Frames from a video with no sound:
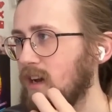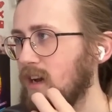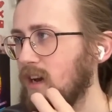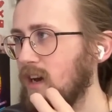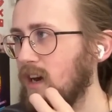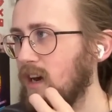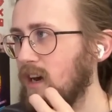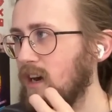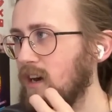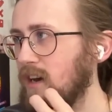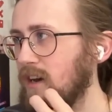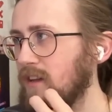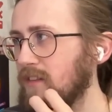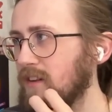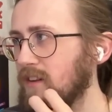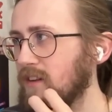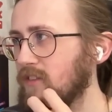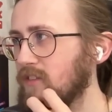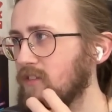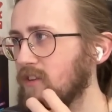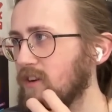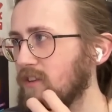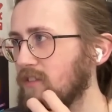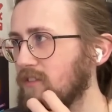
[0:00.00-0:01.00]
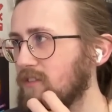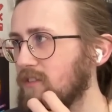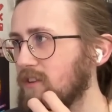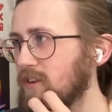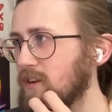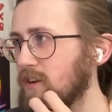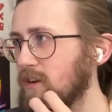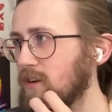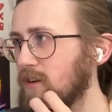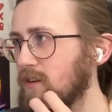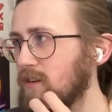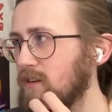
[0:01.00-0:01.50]
And then it starts
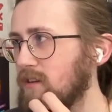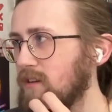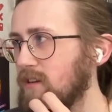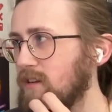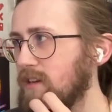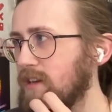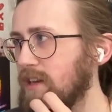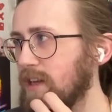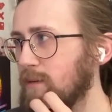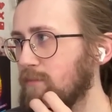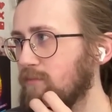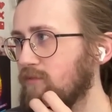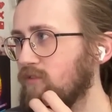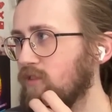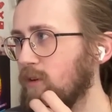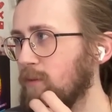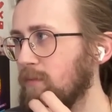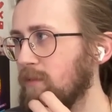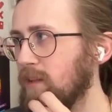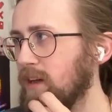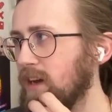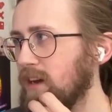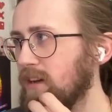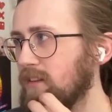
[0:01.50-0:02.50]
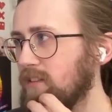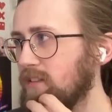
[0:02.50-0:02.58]
to dip from there.